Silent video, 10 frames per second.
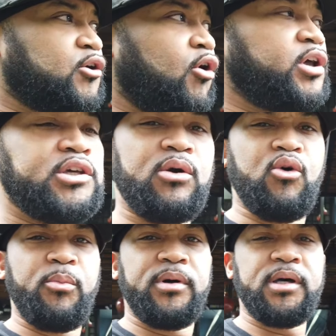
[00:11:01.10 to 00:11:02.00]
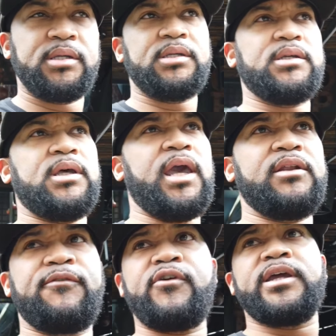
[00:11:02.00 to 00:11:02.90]
call your Uber,
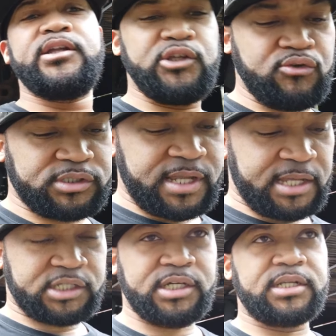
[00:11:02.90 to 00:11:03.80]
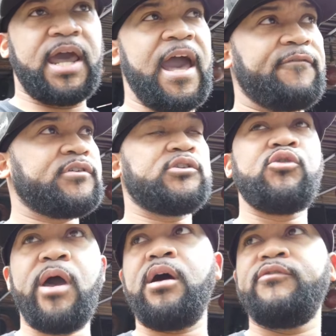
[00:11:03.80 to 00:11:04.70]
and freaking use that shit after
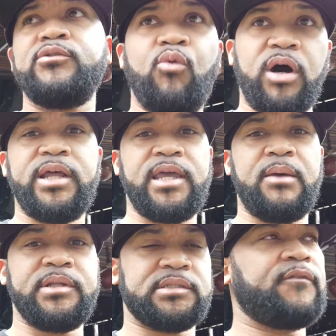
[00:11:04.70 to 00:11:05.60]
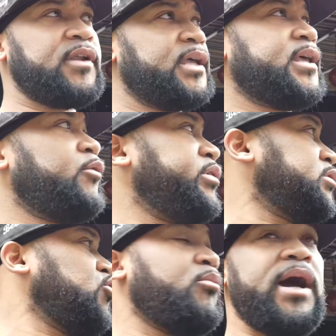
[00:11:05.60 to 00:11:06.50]
twelve and one A M and stuff like that when
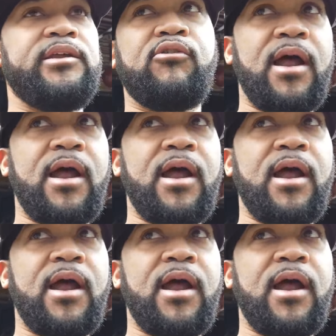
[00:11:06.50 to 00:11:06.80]
there's nobody